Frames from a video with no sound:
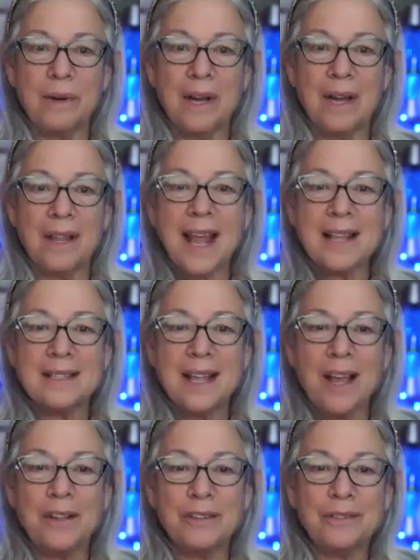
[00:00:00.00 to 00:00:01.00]
Well, that
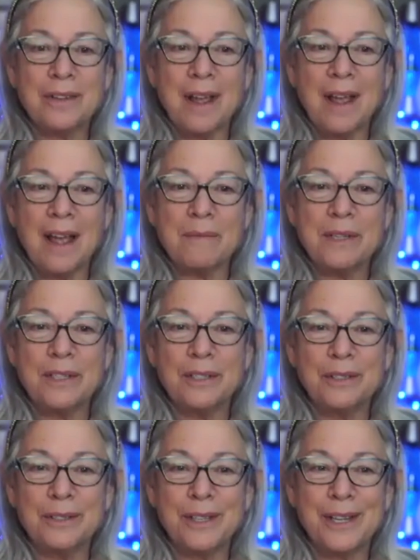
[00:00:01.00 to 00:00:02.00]
sounds
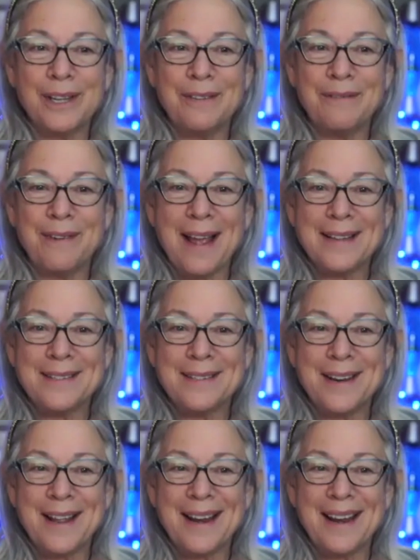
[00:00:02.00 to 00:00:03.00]
absolutely
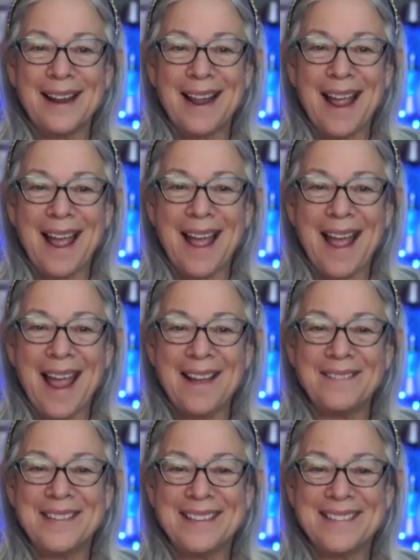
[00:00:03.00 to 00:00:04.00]
fascinating. I
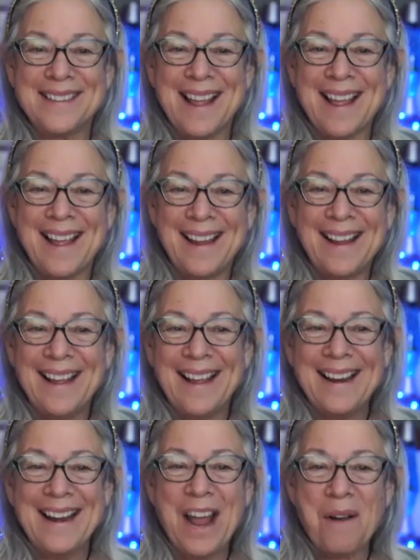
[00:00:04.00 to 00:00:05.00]
have to say,
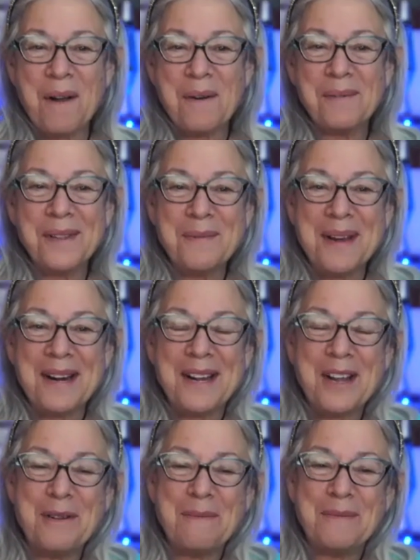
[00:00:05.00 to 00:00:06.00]
now I really want
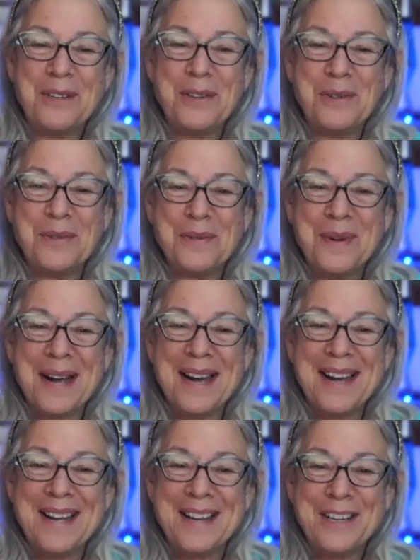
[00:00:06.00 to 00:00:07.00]
to come to
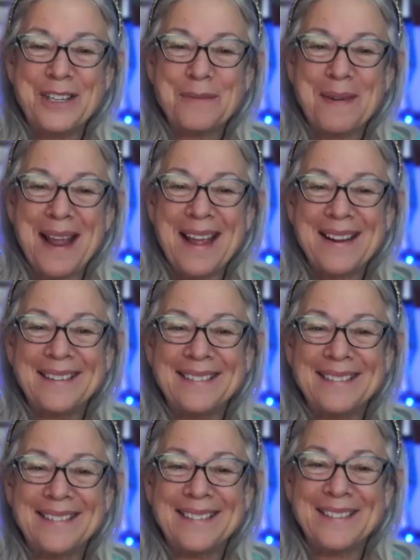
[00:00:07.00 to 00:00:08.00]

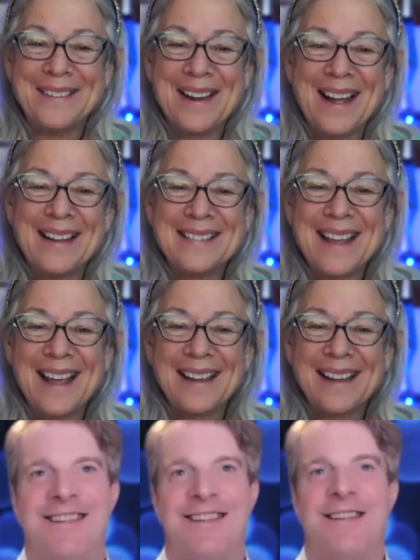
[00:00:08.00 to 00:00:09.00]
Japan to do content.
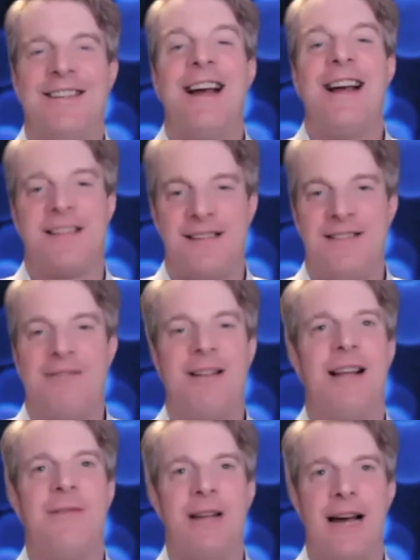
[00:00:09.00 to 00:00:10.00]
Yes, we'd
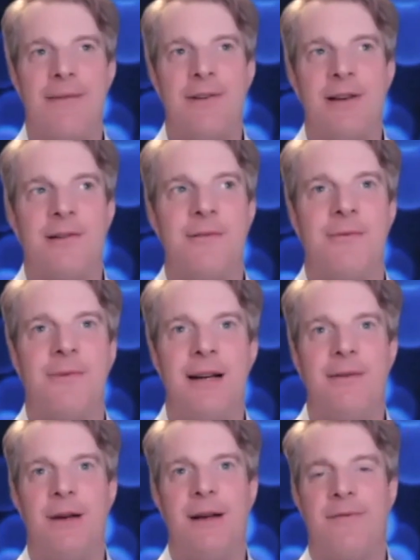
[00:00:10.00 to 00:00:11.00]
love to have you.
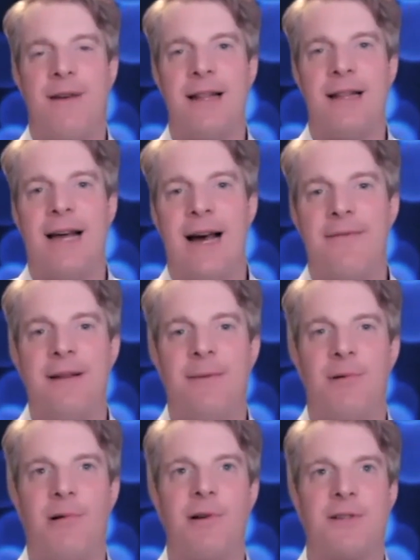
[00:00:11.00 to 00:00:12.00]
We finally have the
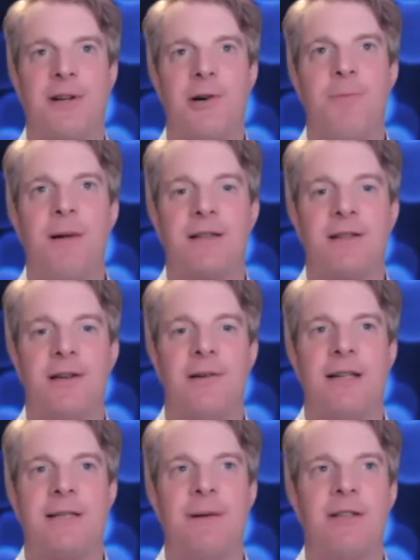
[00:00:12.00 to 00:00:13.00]
borders open, so
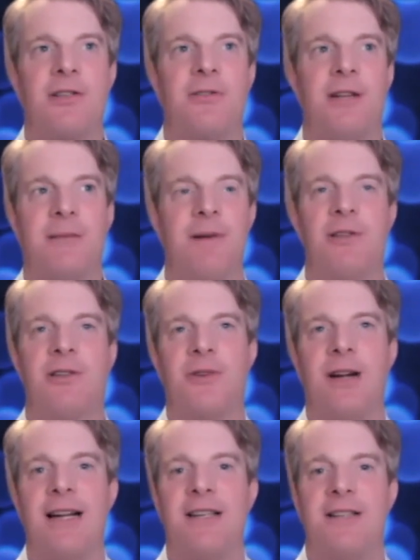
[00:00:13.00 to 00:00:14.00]
it's been
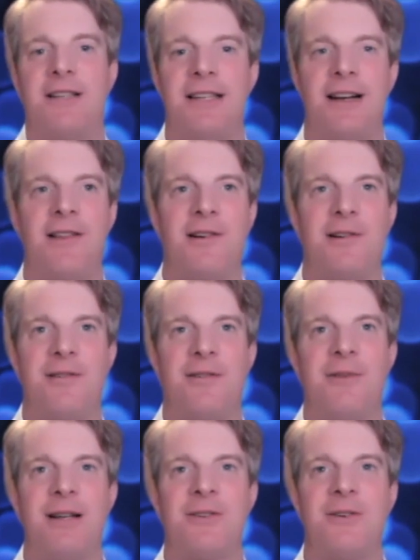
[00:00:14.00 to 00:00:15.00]
strange seeing other
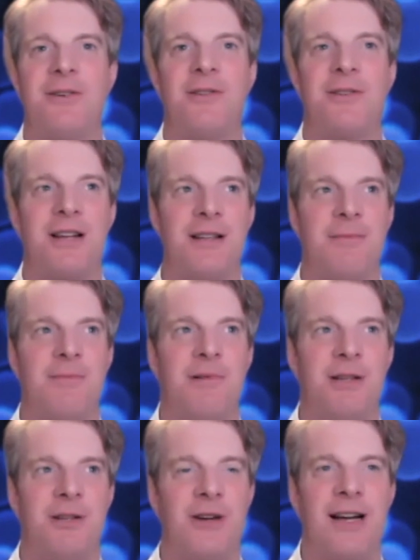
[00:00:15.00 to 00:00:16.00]
Westerners on the
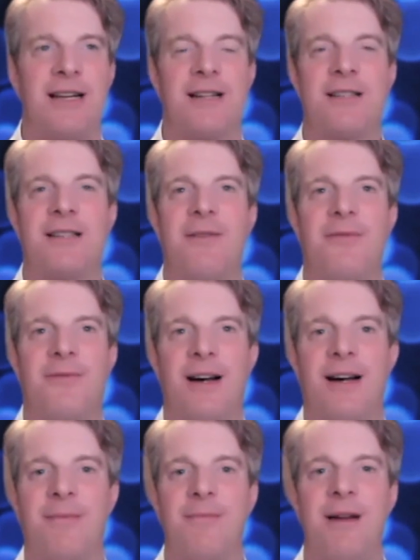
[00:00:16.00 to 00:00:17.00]
bullet train and stuff.
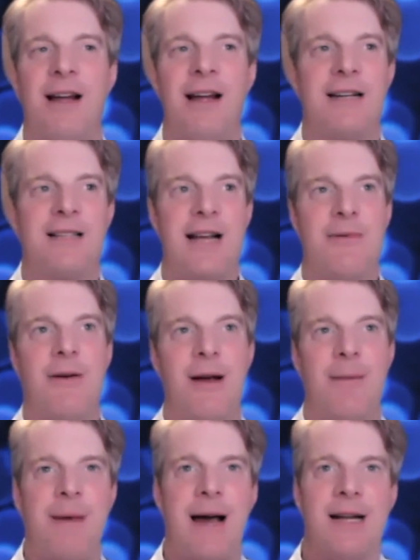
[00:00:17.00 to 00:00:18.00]
It's like we
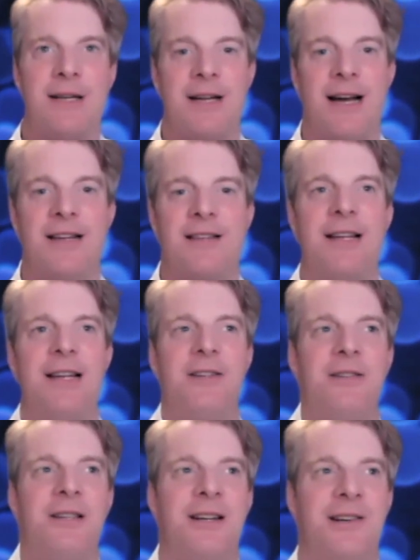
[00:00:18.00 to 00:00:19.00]
went back into
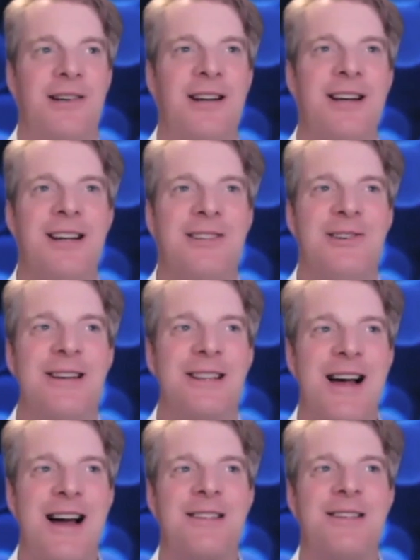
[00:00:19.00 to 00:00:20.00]
isolation here during
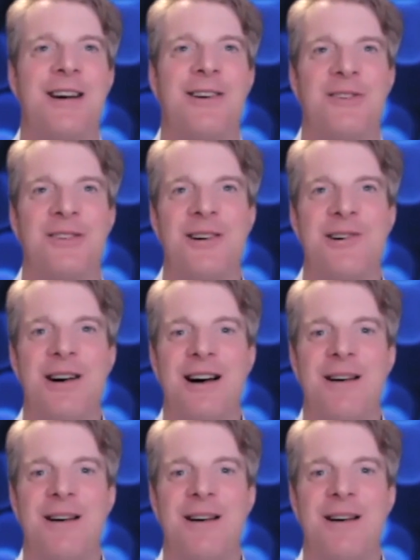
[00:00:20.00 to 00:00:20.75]
lockdown. So